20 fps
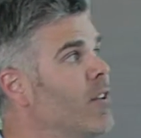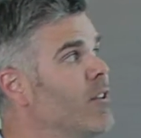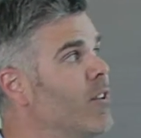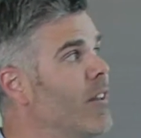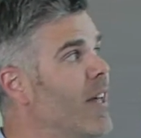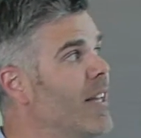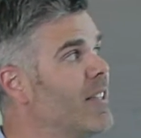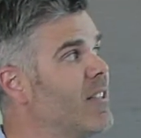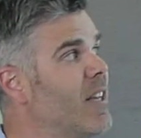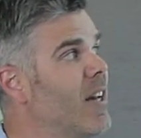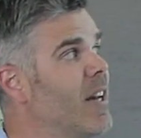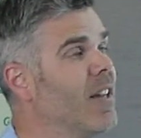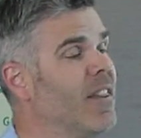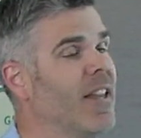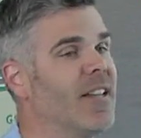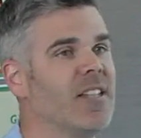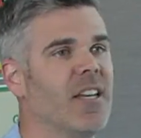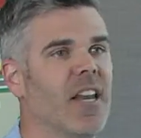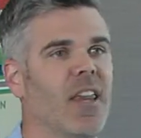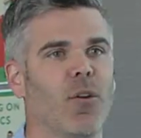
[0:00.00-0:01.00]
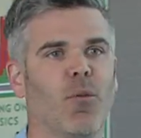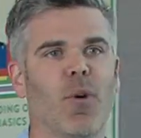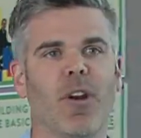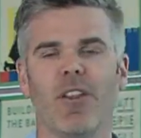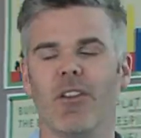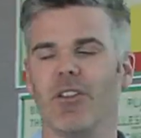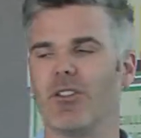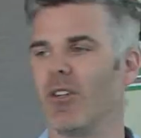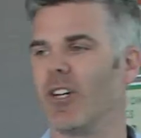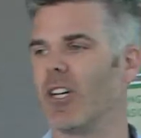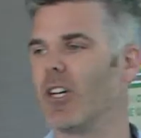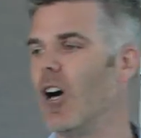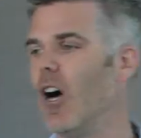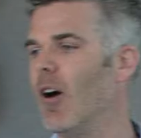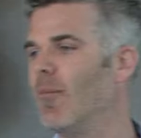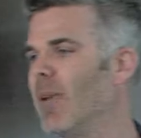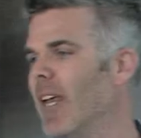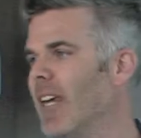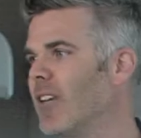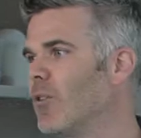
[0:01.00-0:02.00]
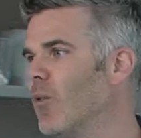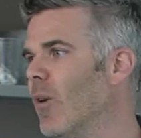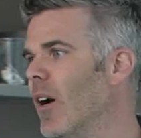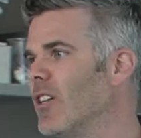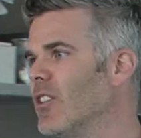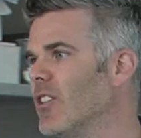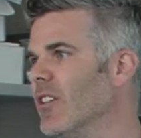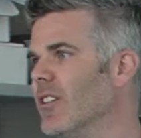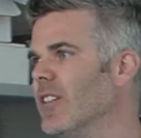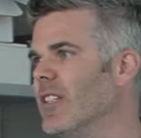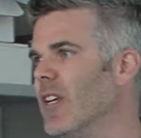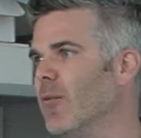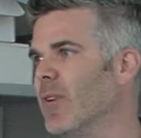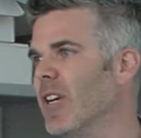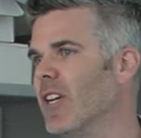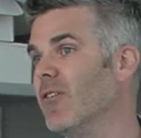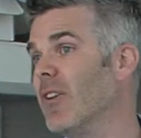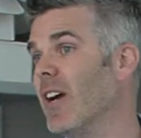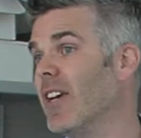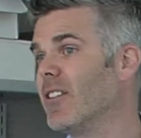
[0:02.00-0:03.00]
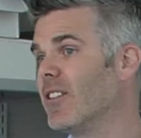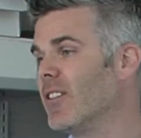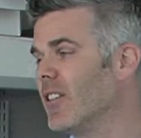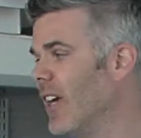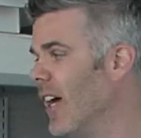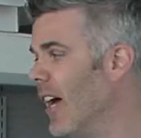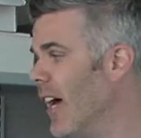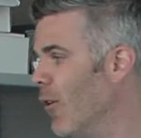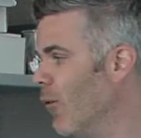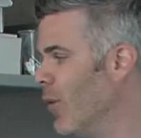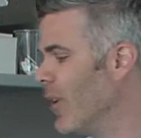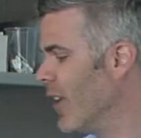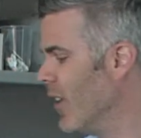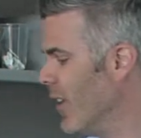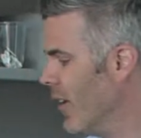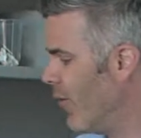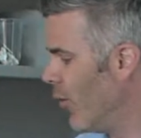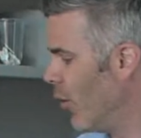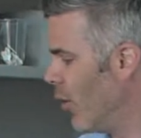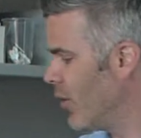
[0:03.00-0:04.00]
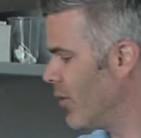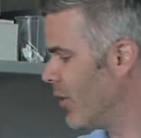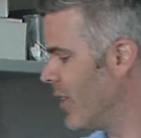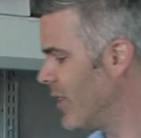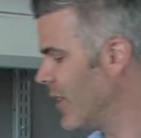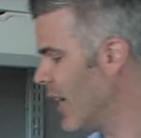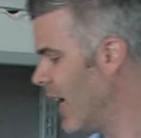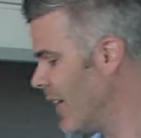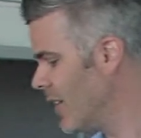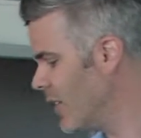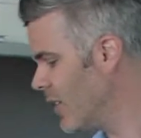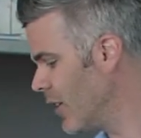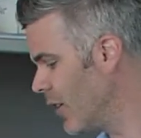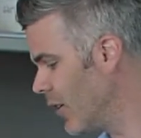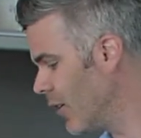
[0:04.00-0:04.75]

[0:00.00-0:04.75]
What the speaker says: So that's another one of the sort of complex questions that we address within the forestry science